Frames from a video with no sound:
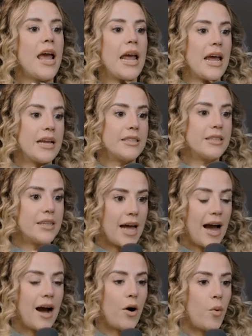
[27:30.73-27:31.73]
and
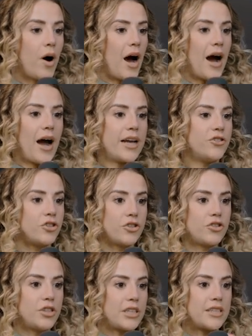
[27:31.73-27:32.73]
now I
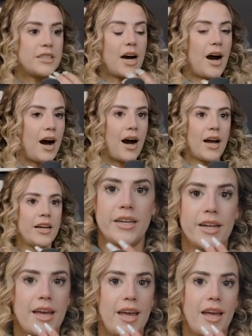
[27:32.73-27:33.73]
just need to
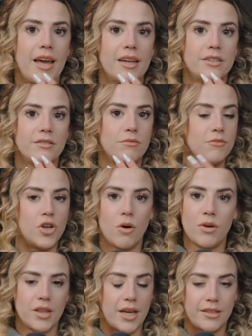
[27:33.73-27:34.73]
hide and no
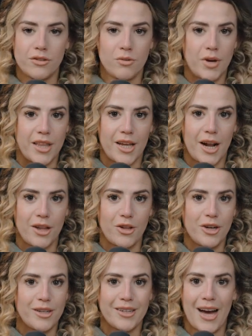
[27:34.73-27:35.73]
one likes the way that I
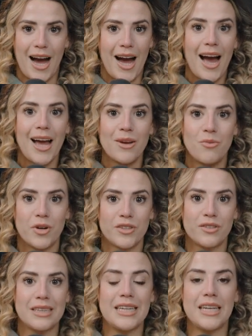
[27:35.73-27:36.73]
look. I
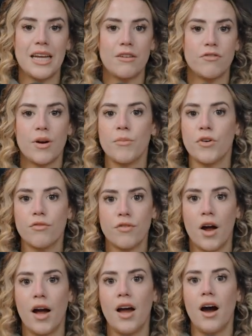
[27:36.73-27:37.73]
was leading from the
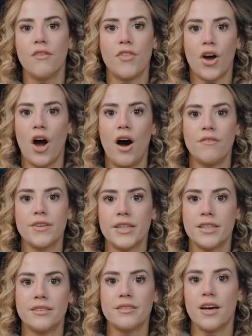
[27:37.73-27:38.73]
front of the
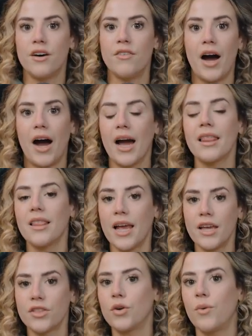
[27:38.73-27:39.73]
confidence of I
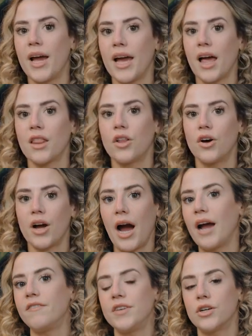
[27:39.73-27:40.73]
like the way I look.
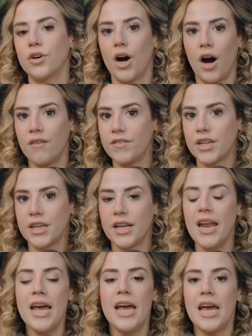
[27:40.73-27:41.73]
I feel
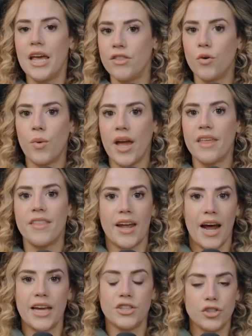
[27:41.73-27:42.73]
confident in the way that
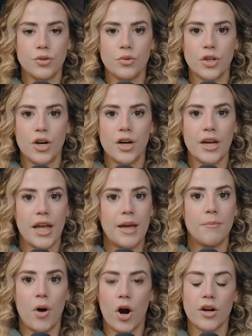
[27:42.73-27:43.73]
I do look.
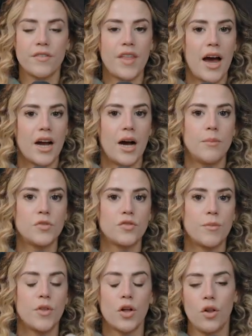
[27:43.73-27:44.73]
And part of that comes
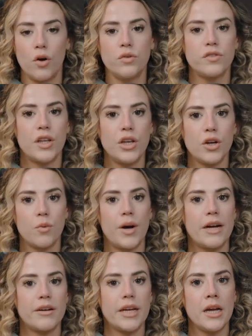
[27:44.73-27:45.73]
from the clothes that you're
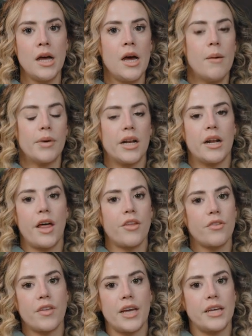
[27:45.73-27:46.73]
wearing. But
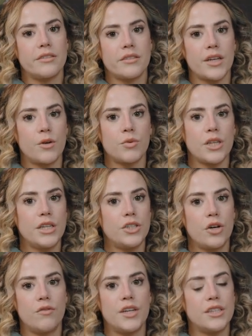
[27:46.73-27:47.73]
another thing is, is I really
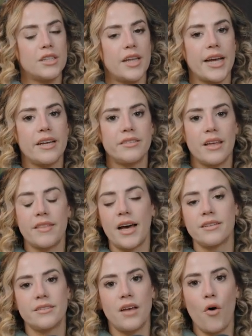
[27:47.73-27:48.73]
dove into, like I said,
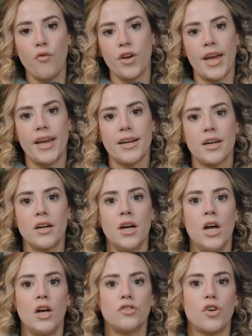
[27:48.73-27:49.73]
that self-care.
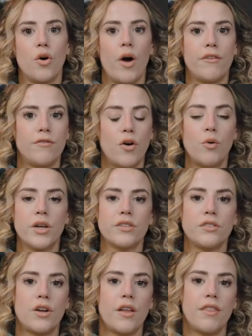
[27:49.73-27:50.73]
So I
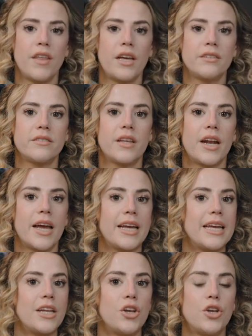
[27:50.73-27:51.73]
focused on things that I,
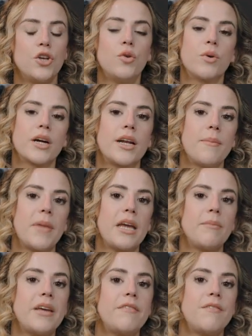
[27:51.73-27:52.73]
again, knew were going to
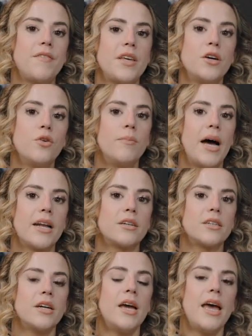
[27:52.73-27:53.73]
make me feel better